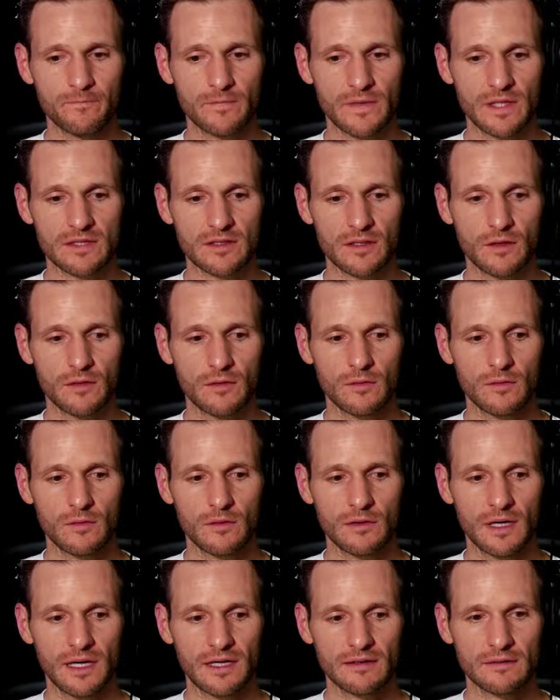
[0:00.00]
So
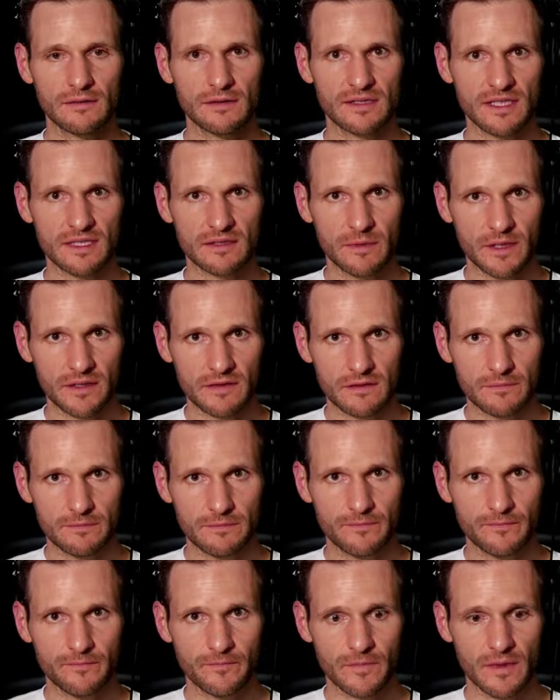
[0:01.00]
6 months.
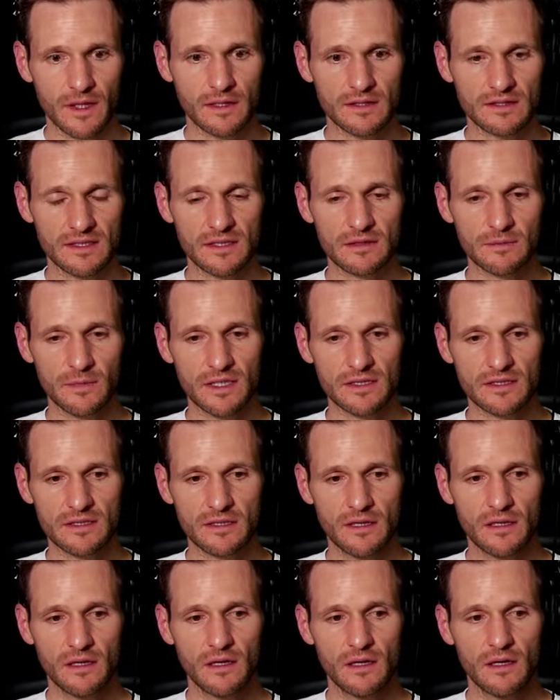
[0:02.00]
6
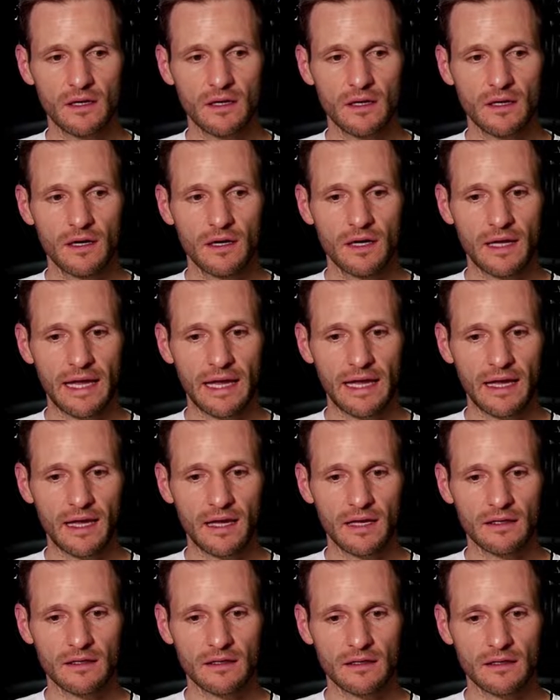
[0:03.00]
months,
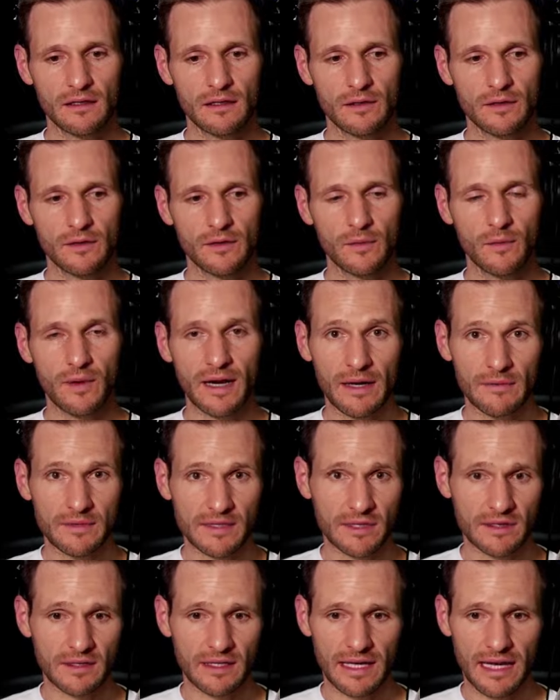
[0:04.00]
and the way I was
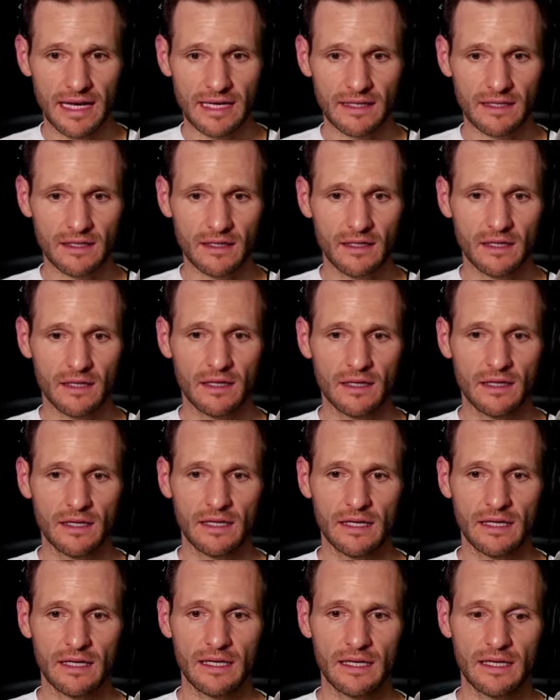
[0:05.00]
looking at it
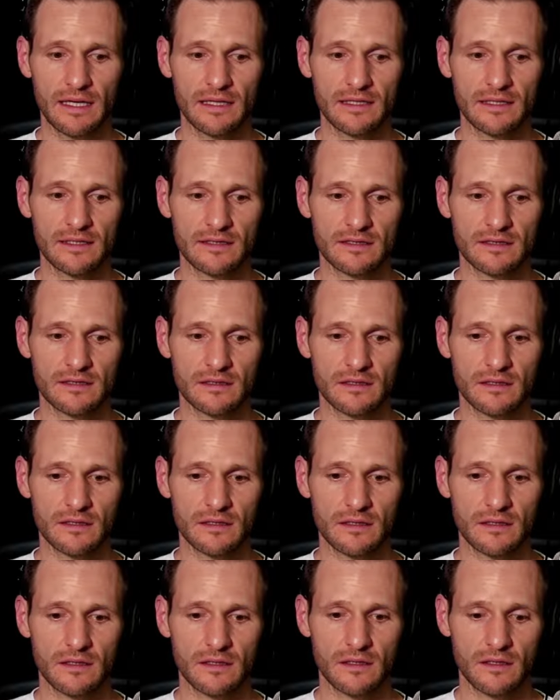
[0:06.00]
is,
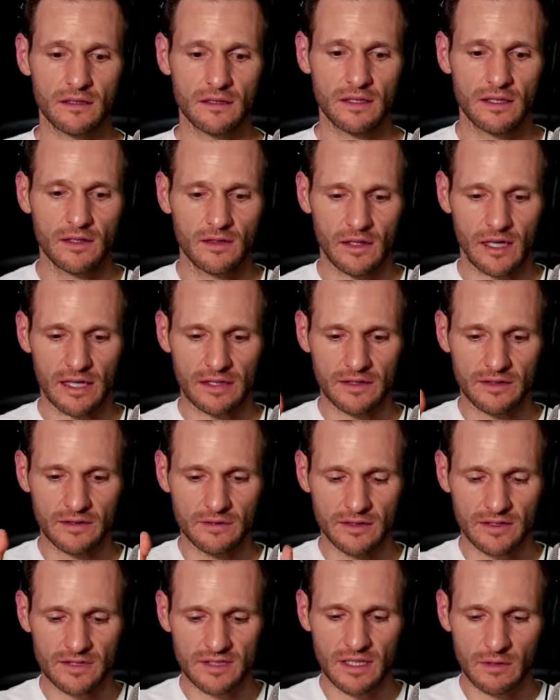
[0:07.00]
I could do
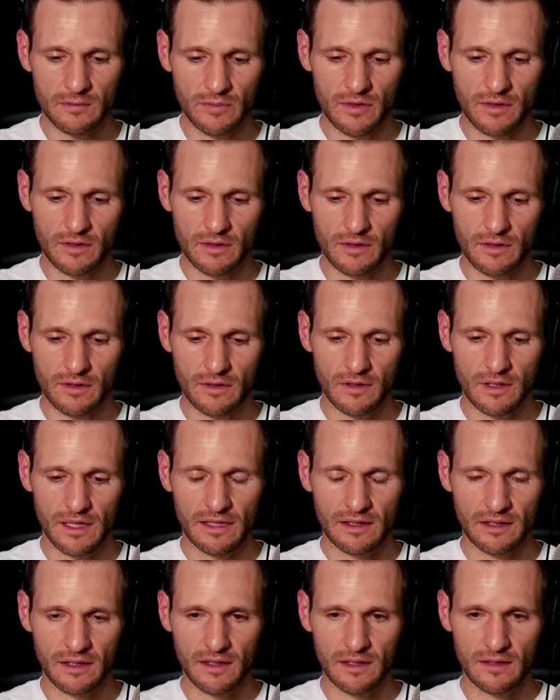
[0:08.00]
December
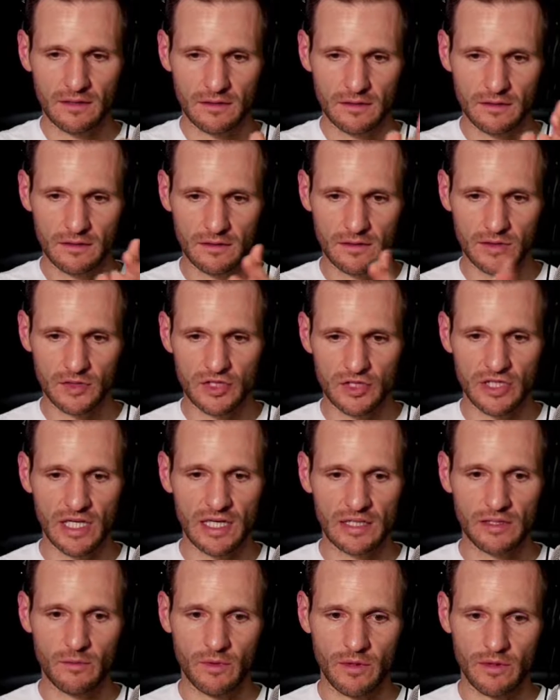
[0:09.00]
and then
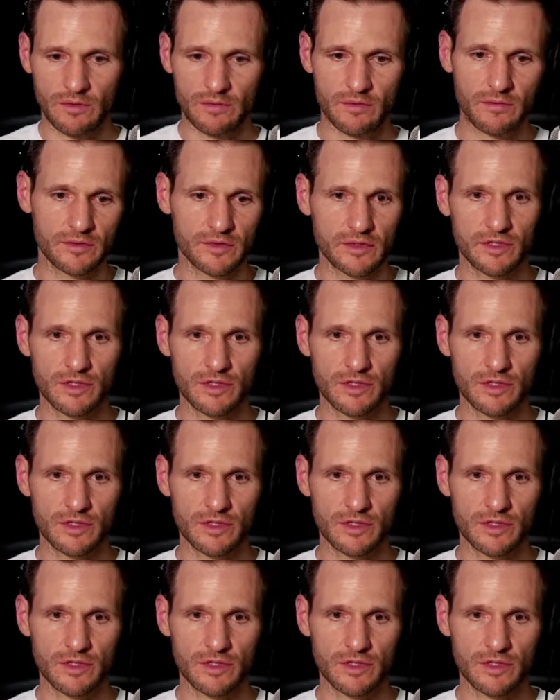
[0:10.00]
January through